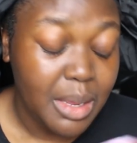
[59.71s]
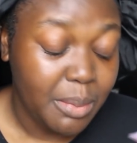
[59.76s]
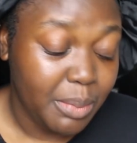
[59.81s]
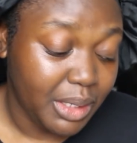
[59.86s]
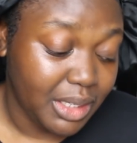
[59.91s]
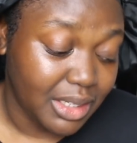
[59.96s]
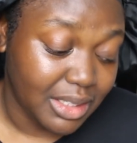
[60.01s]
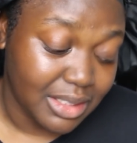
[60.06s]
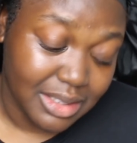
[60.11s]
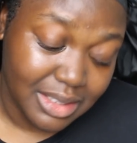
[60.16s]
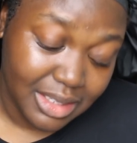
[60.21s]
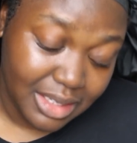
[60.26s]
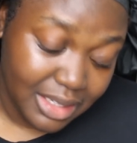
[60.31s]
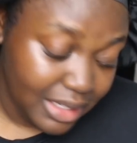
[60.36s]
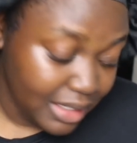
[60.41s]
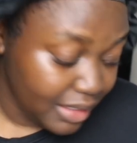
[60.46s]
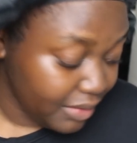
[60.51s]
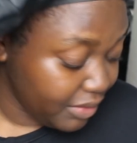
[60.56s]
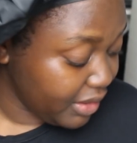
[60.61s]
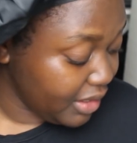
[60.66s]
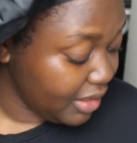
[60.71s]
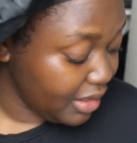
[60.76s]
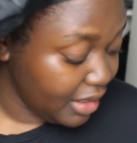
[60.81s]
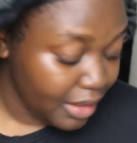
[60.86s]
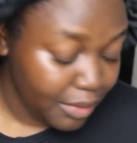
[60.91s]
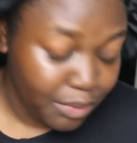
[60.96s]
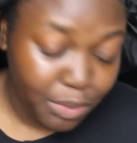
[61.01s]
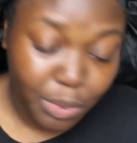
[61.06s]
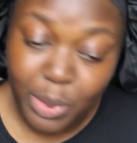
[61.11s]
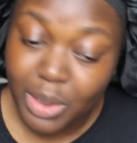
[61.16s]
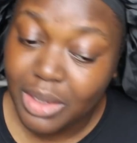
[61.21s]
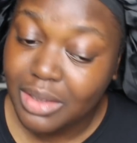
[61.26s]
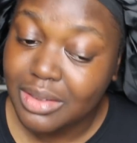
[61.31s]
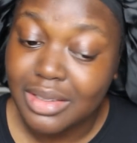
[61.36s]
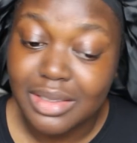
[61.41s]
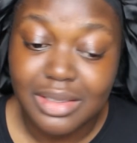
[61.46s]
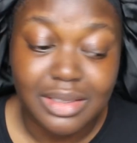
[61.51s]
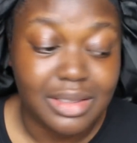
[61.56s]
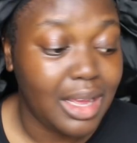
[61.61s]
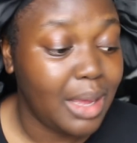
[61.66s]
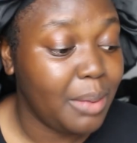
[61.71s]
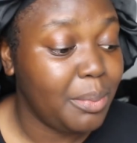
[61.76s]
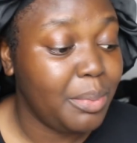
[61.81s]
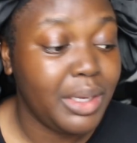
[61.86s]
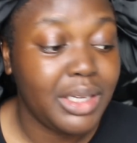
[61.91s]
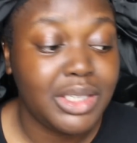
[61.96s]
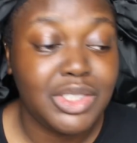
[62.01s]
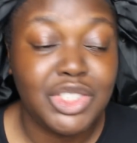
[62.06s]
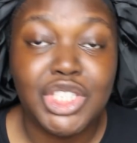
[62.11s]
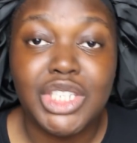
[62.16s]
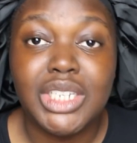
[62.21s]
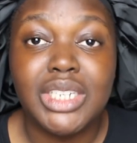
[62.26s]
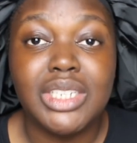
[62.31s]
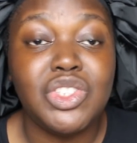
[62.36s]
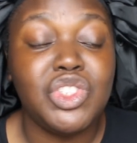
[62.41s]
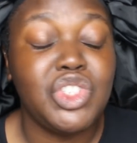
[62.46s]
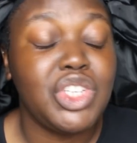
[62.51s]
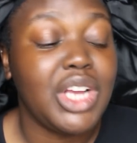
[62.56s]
because even if Will does not pick Cheeks,